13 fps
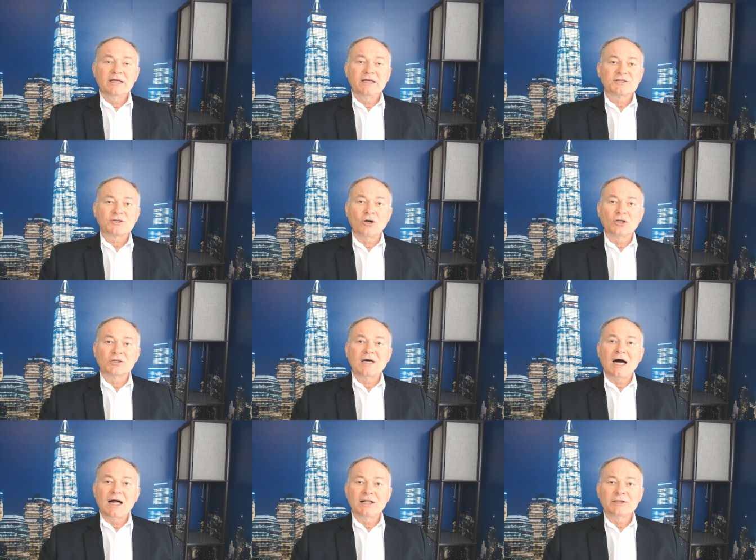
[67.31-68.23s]
It's called
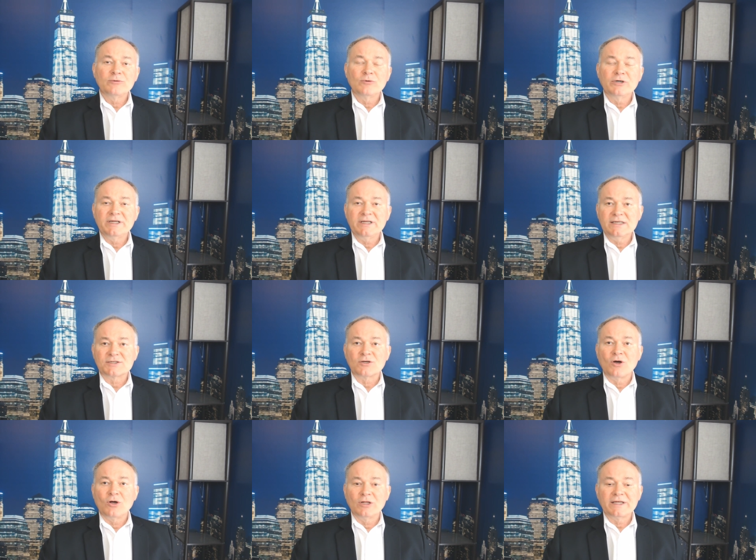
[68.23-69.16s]

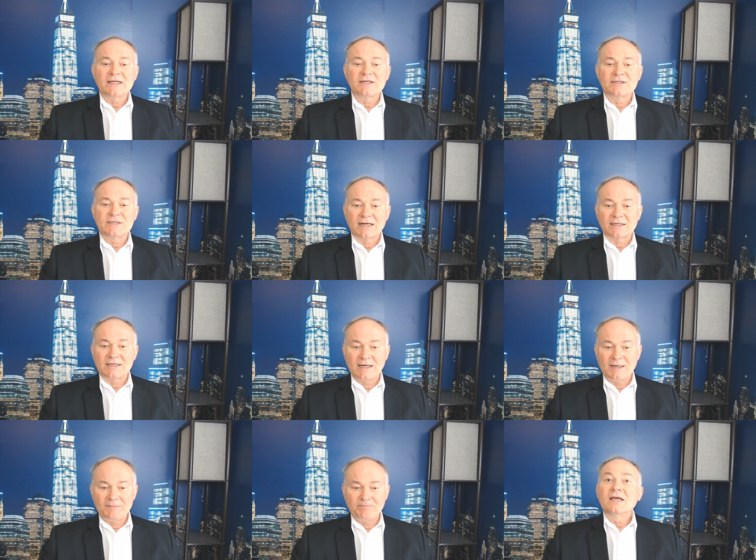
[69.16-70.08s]

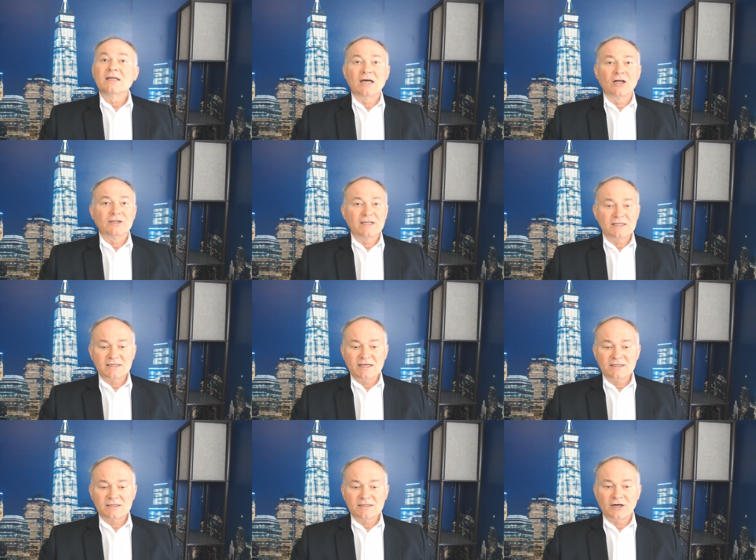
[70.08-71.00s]
HollywoodIsCalling.com. Now let's
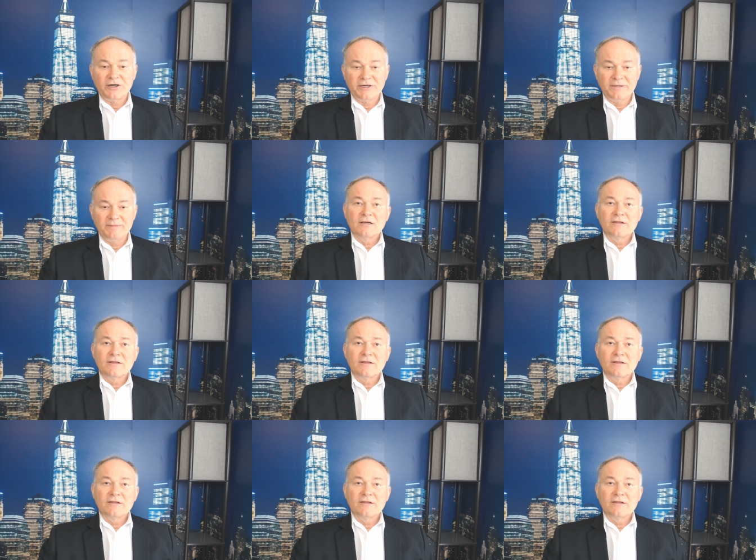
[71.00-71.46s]
get started.